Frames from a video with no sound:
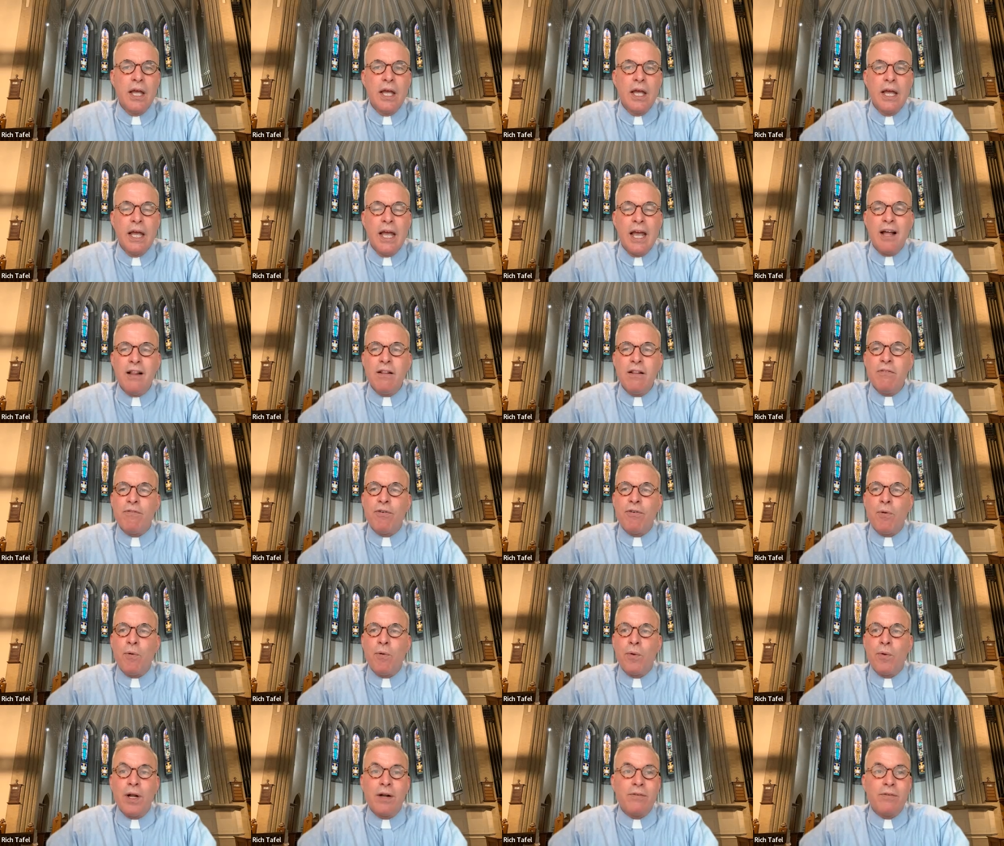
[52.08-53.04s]
Hell,
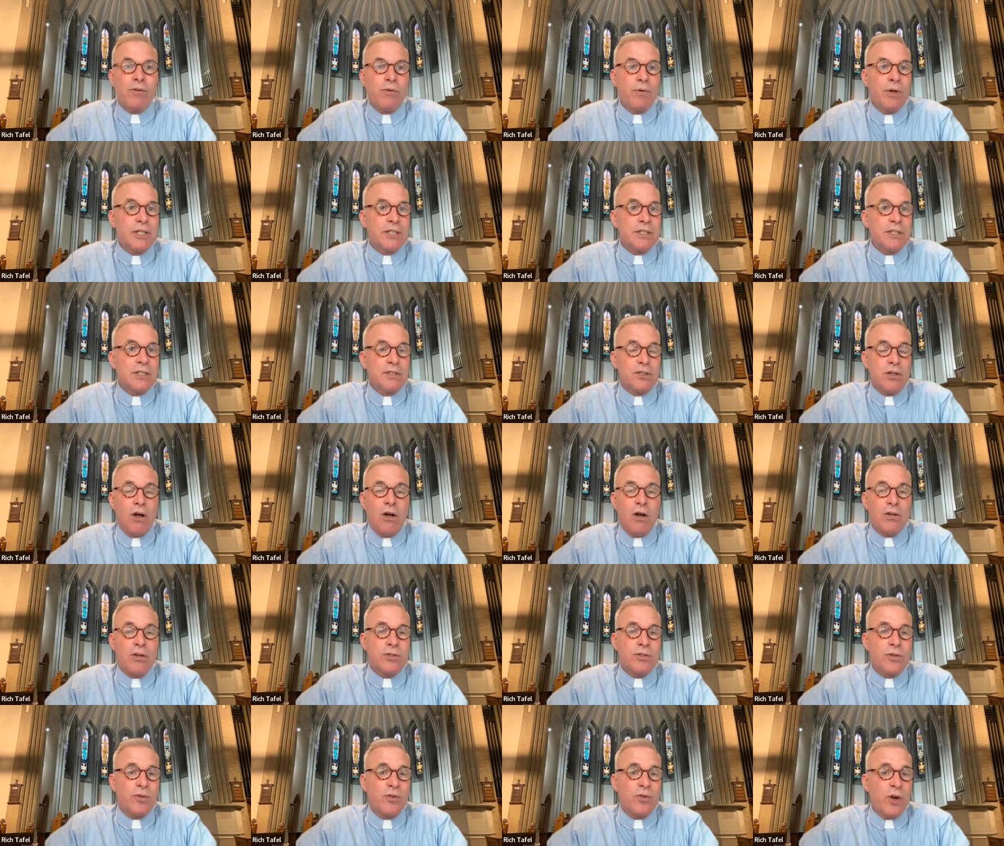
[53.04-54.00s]
for whatever reason, is
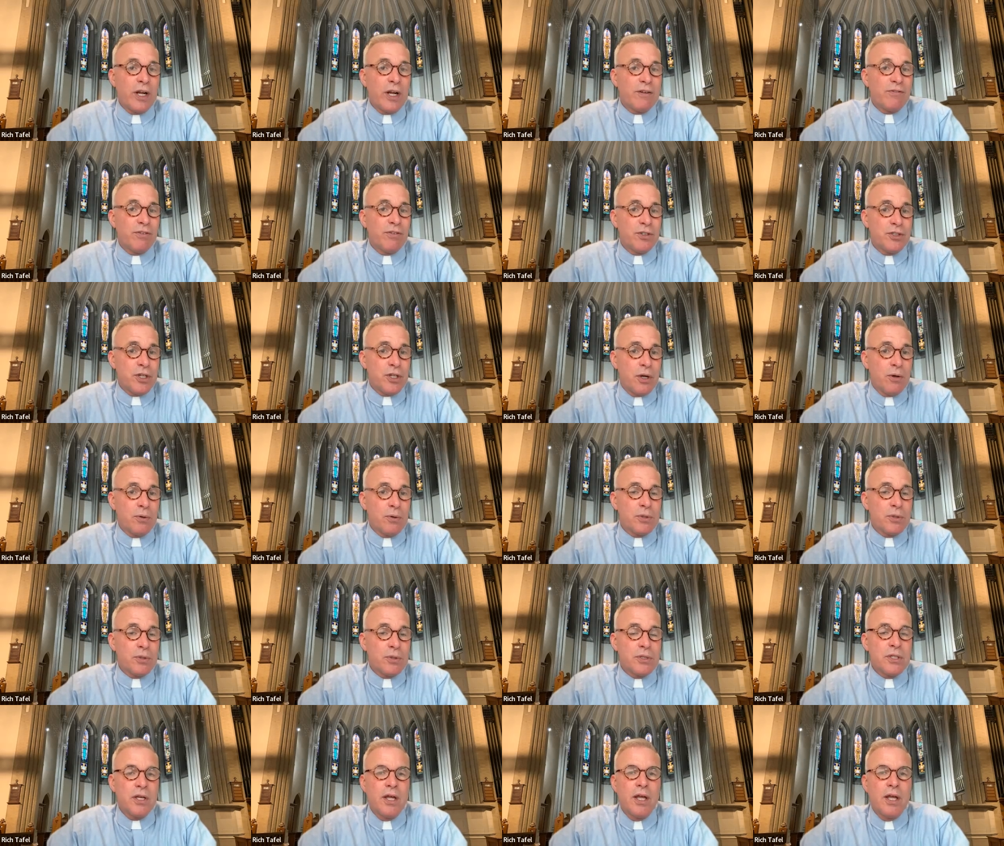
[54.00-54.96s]
also great for
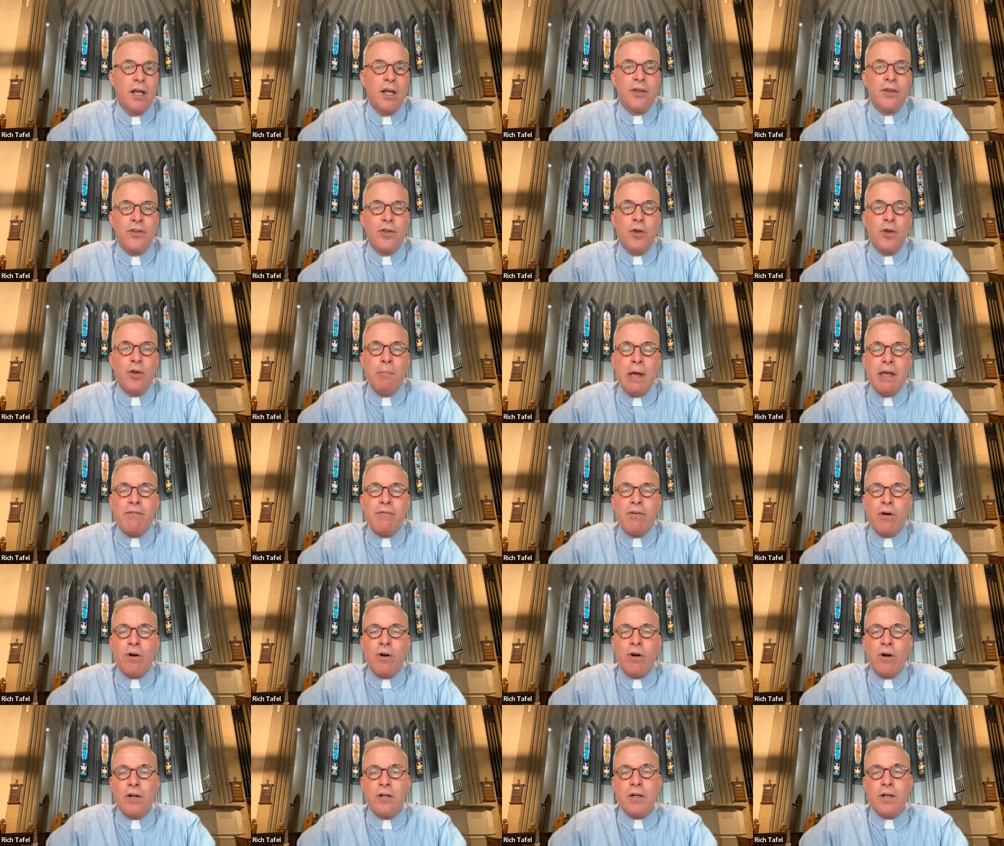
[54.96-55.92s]
jokes. You may have
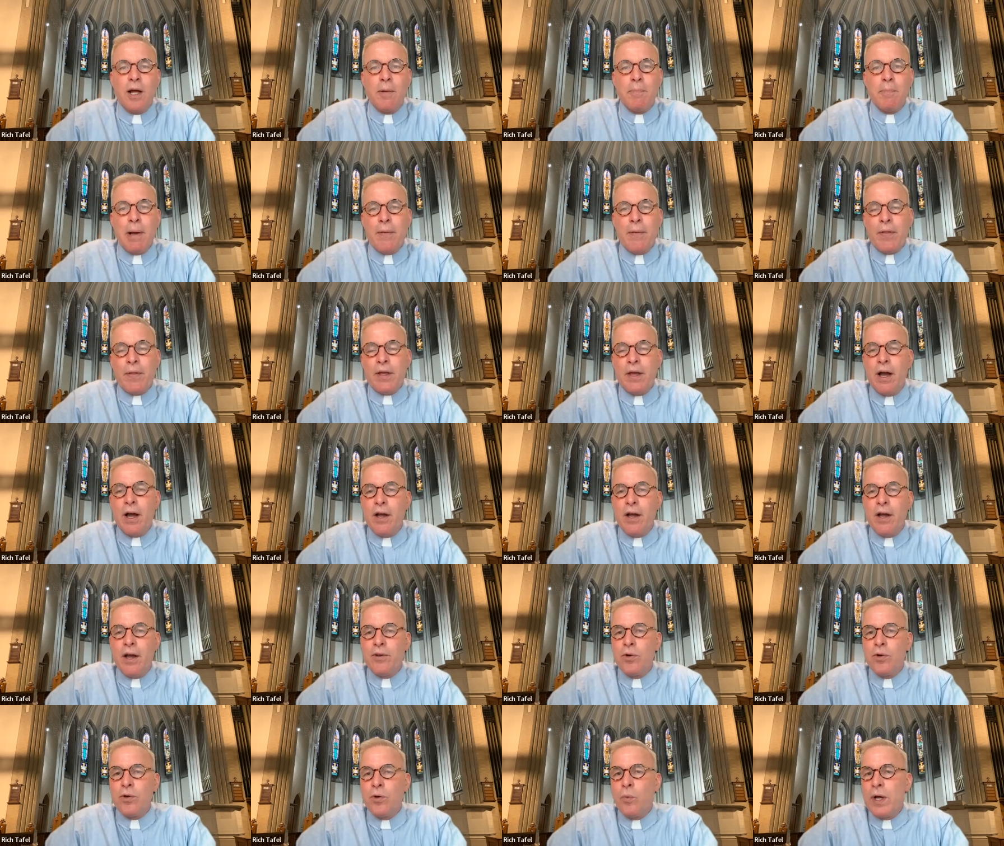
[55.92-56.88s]
heard about the guy
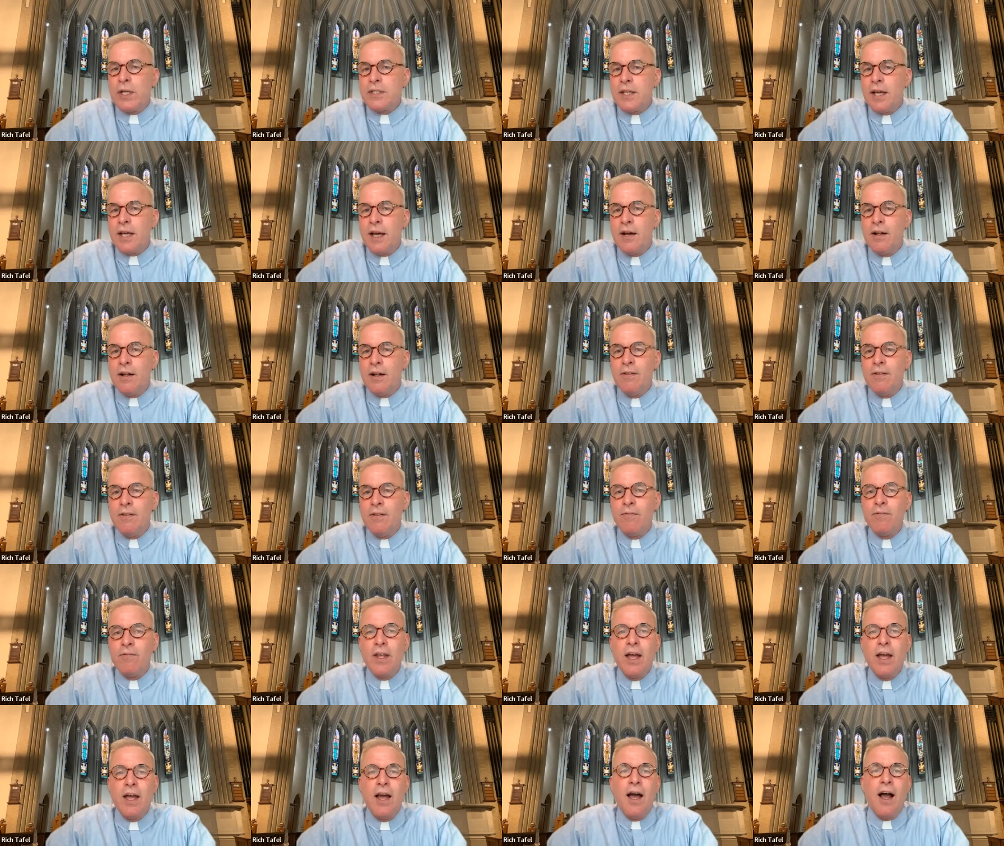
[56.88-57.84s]
who went to hell
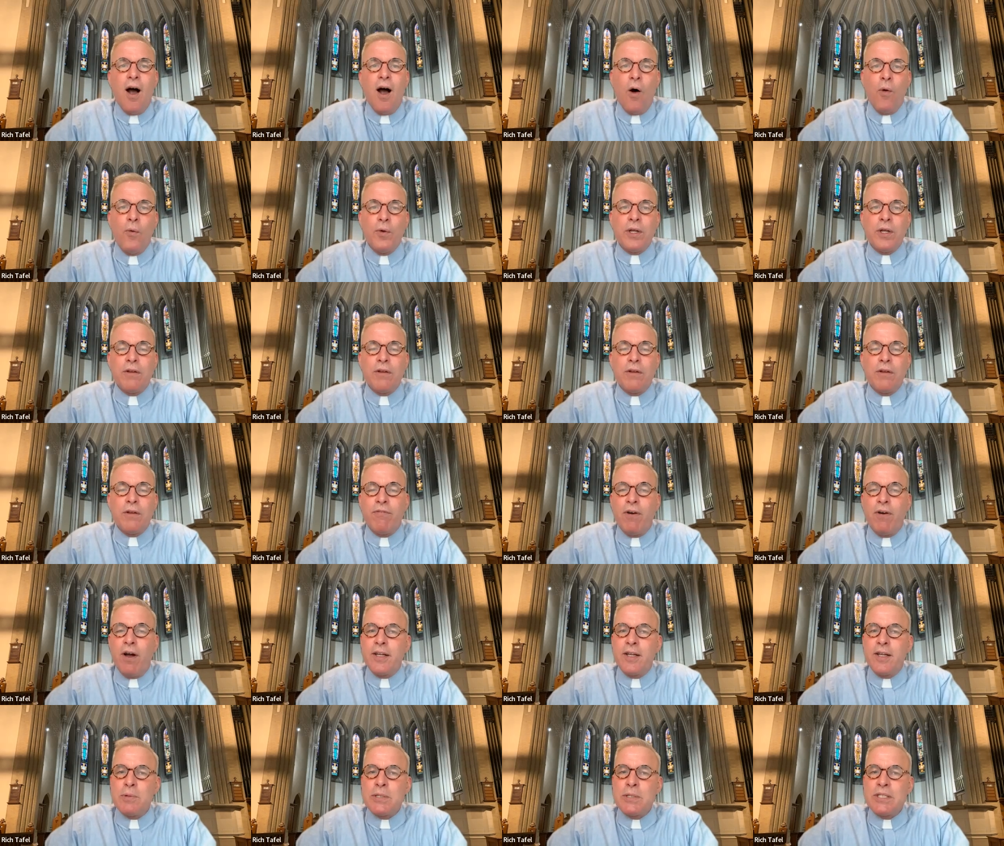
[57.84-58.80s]
only to
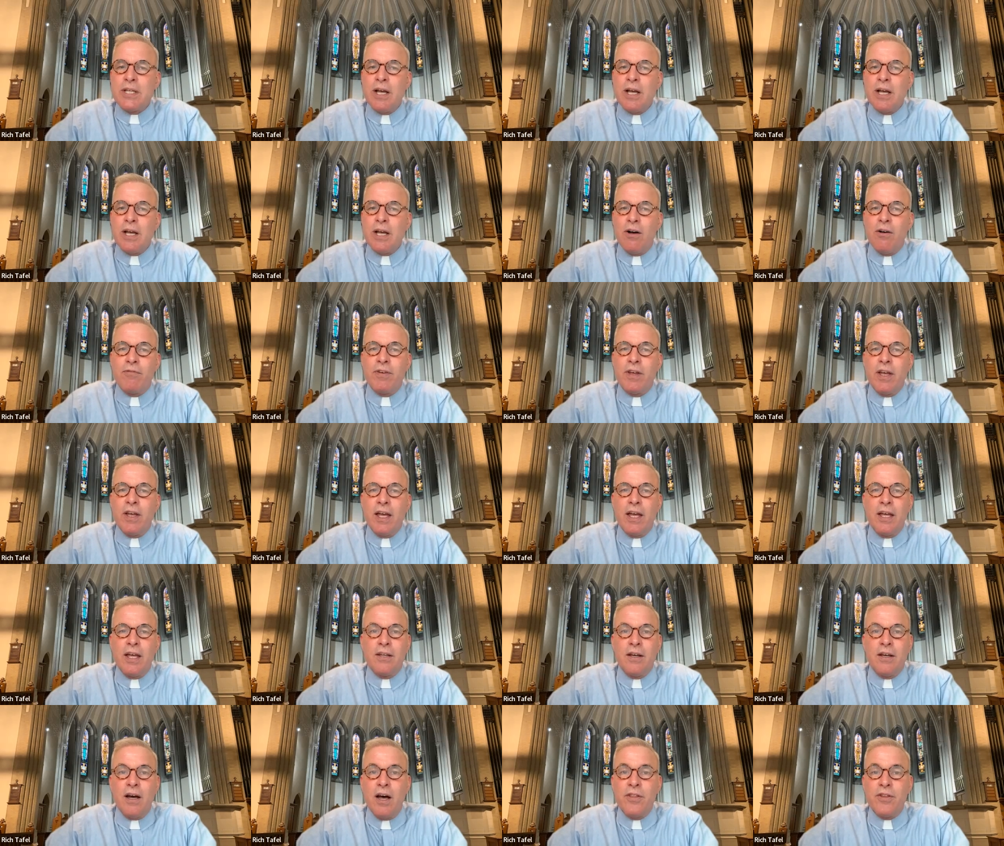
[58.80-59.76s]
find himself
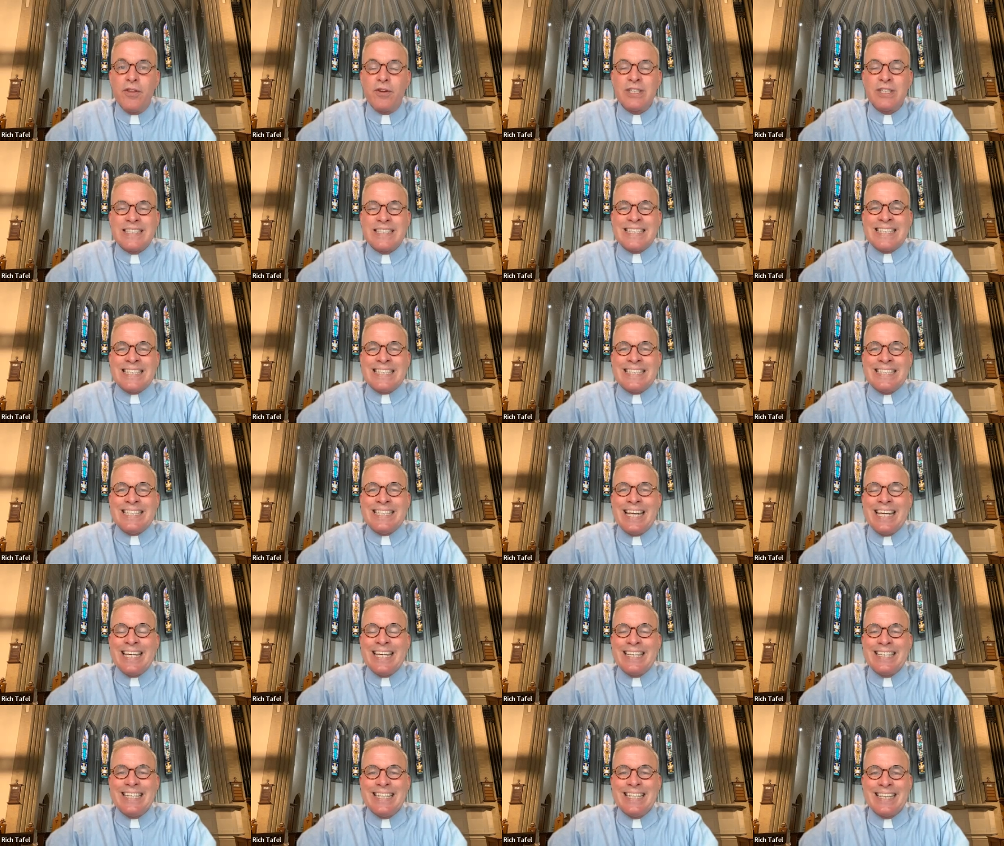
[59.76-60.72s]
and others
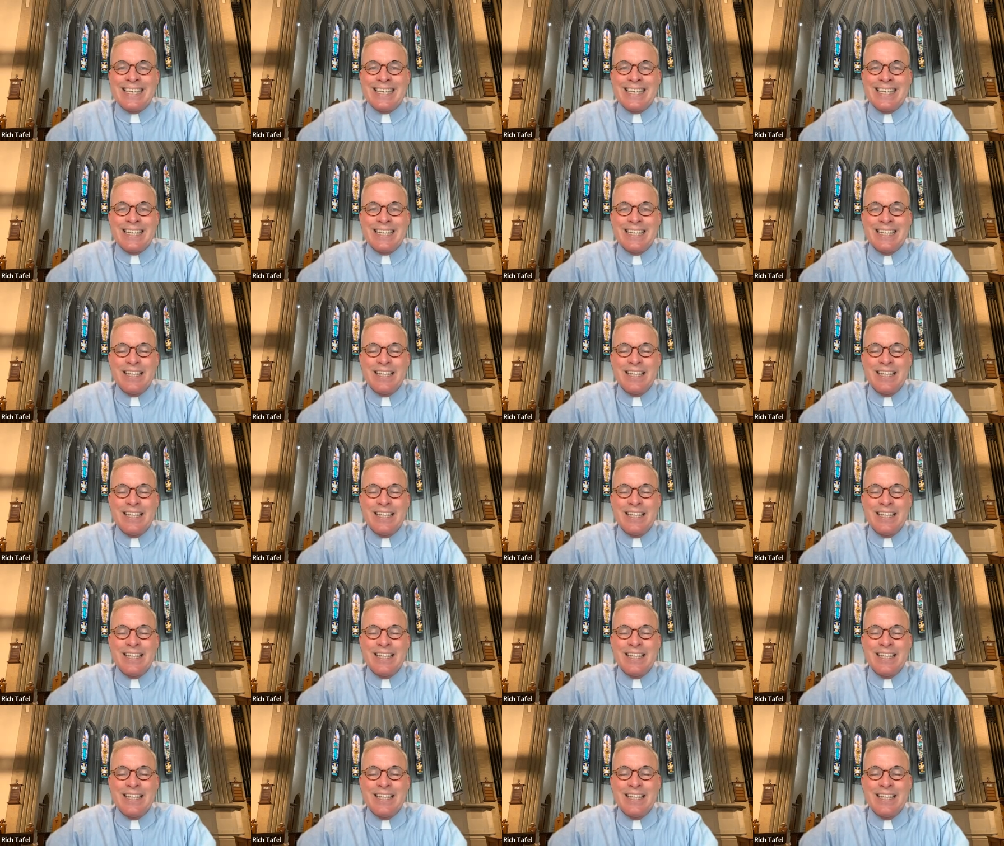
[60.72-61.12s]
standing